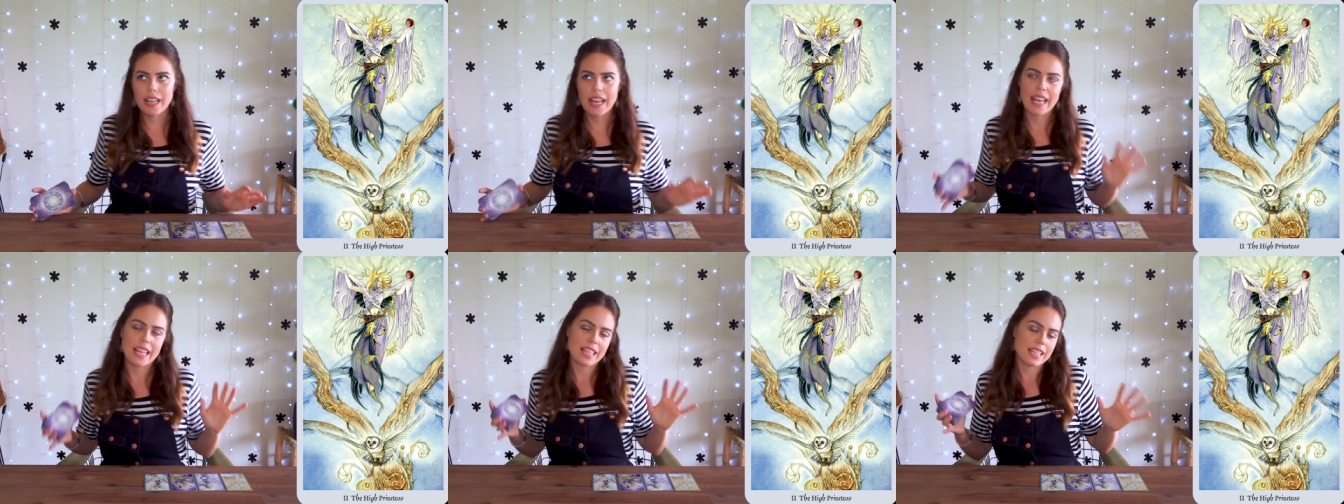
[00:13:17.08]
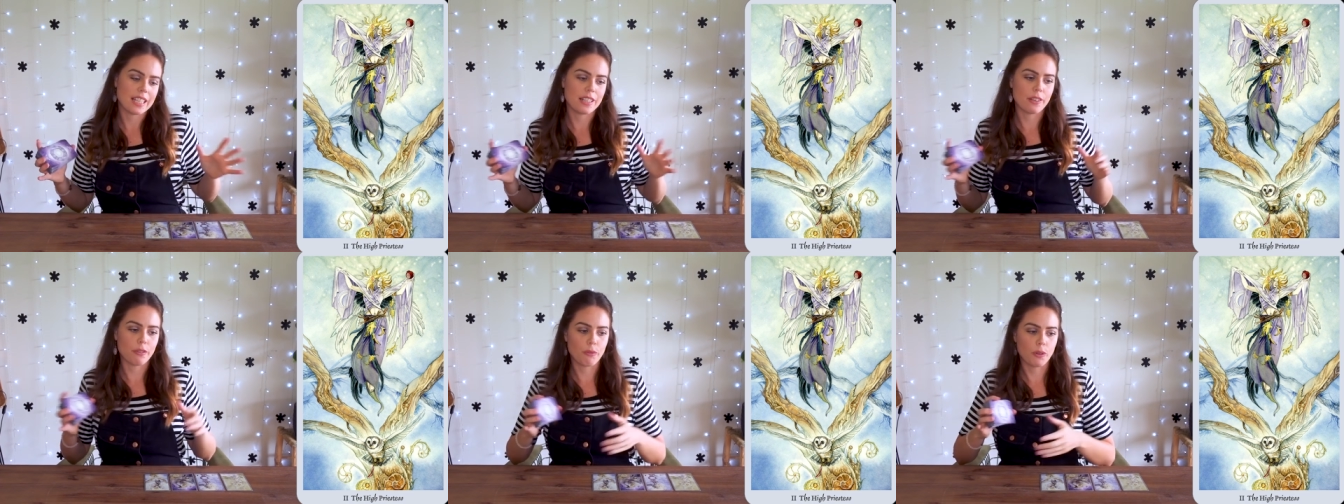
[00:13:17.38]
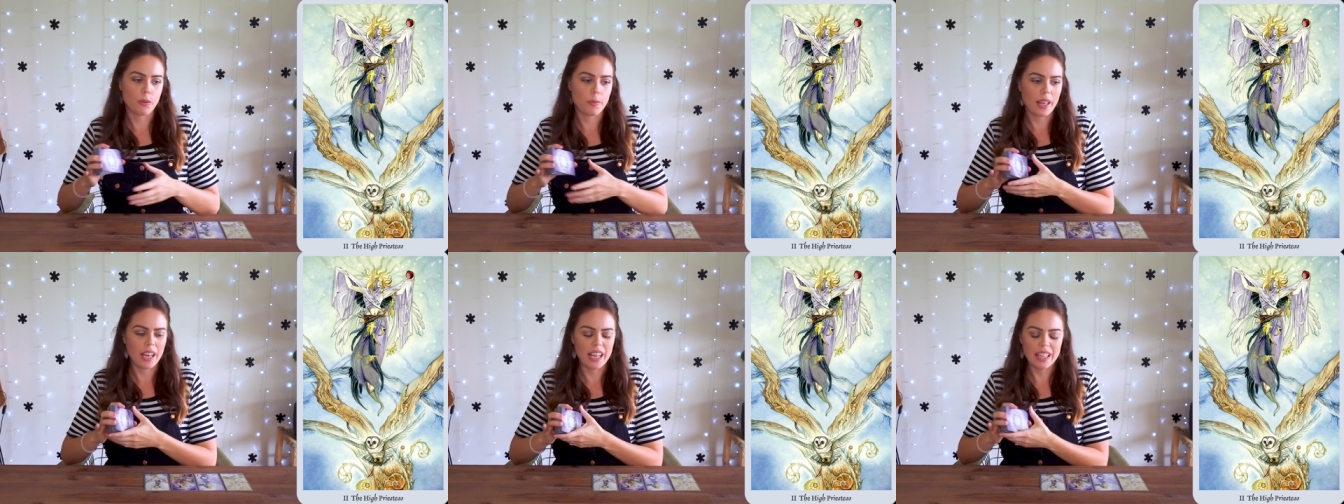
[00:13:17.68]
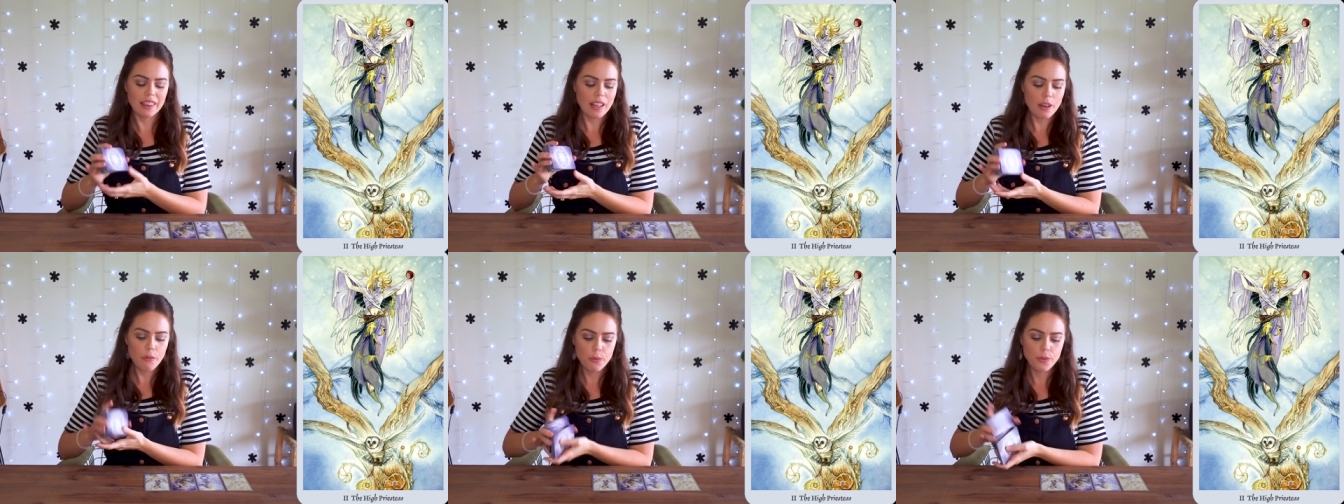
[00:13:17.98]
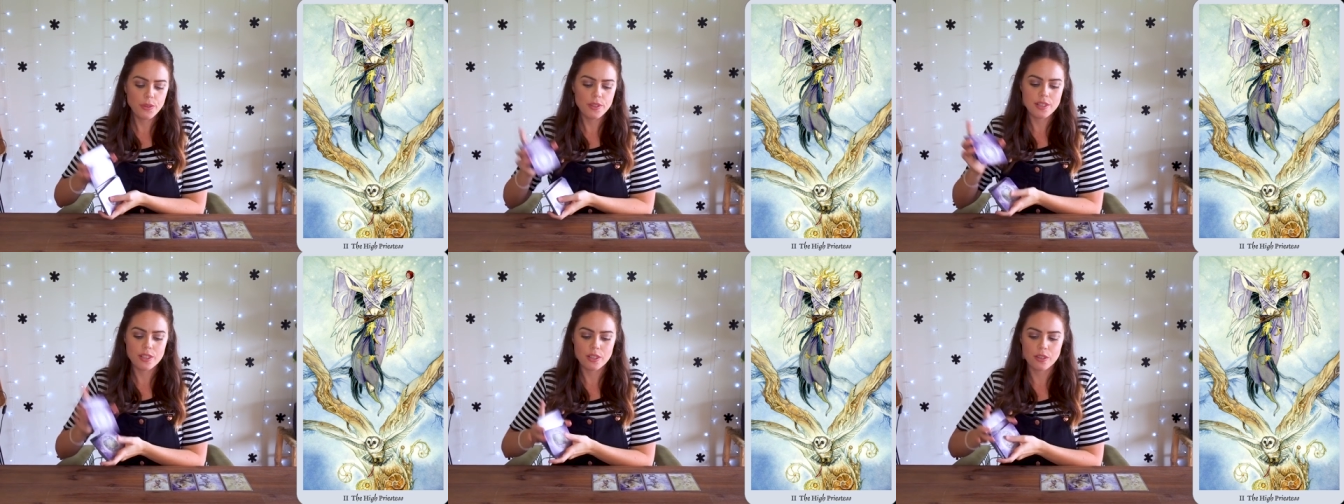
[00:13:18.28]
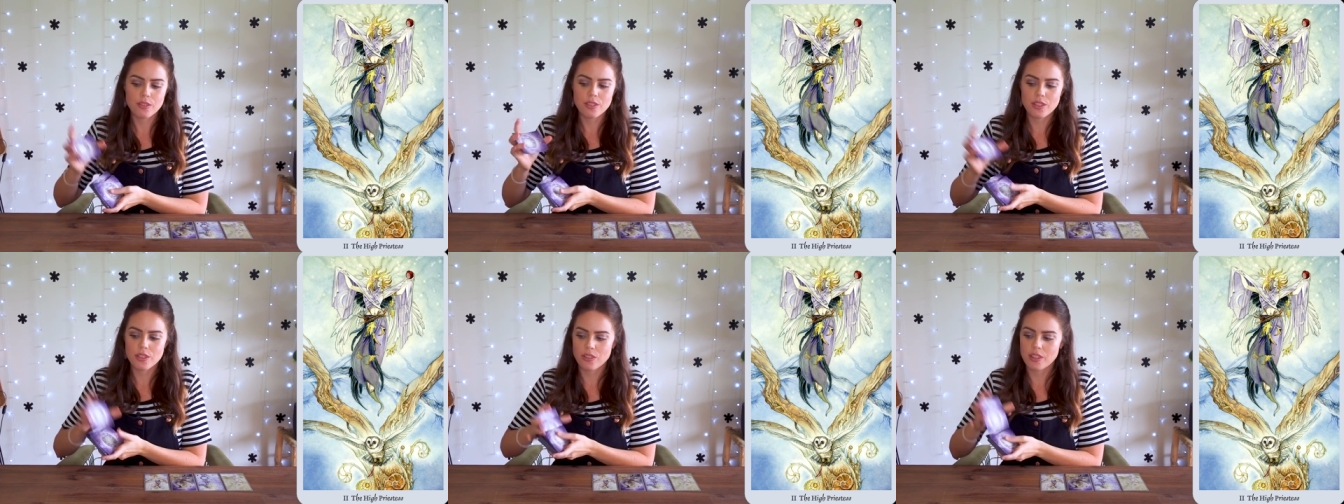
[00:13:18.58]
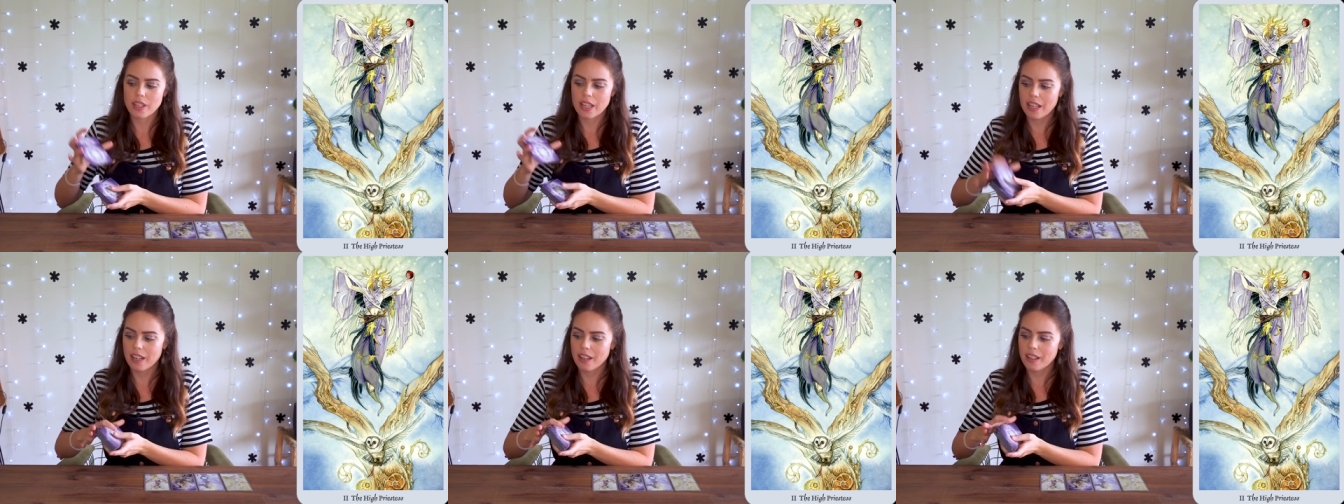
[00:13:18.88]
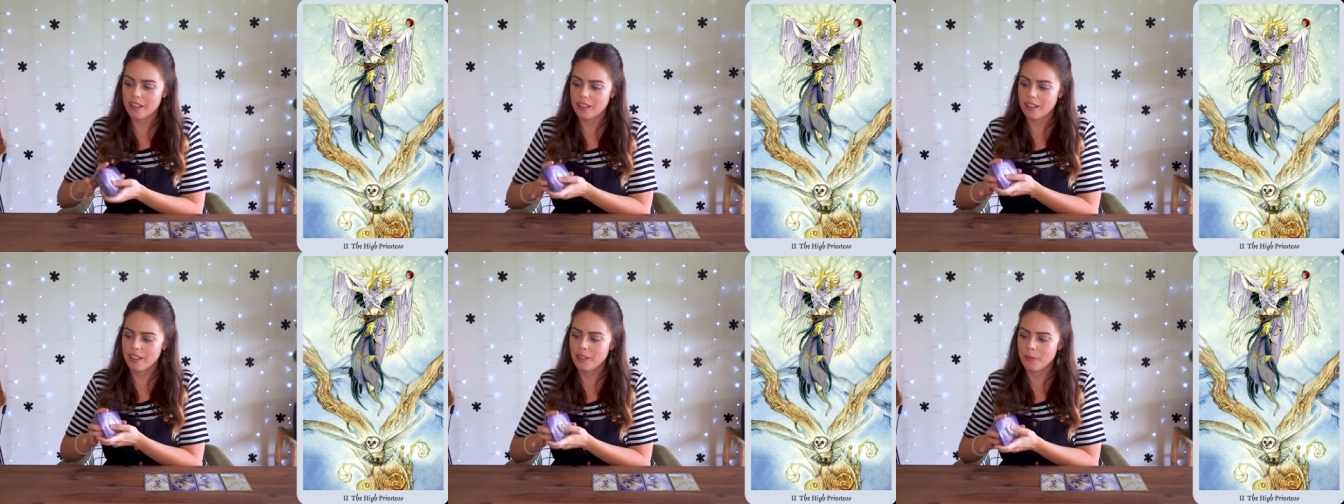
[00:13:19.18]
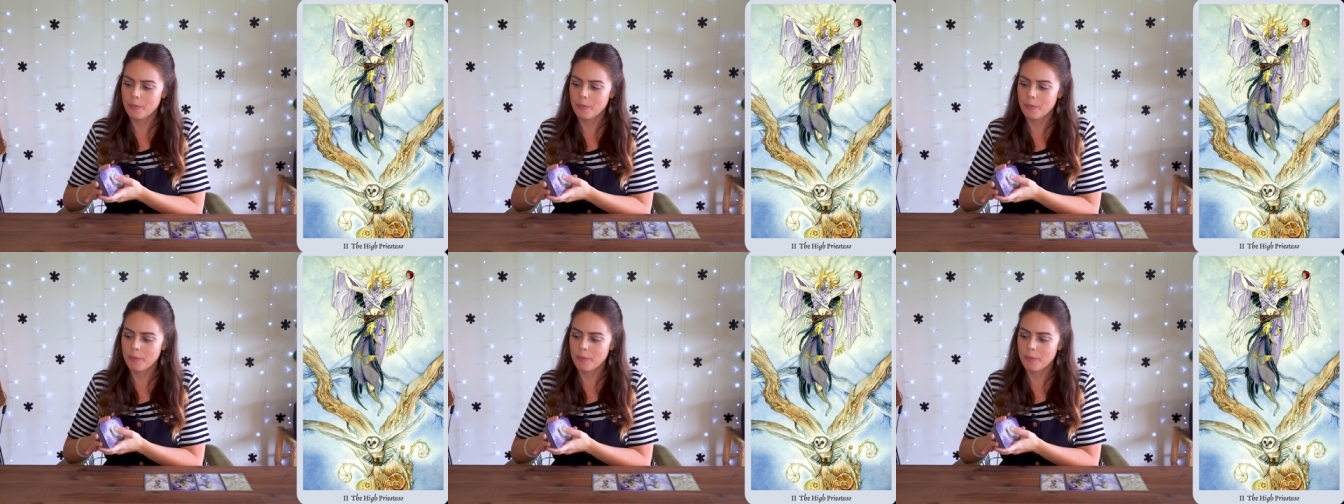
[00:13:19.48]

answered it for me. I love when the songs do that.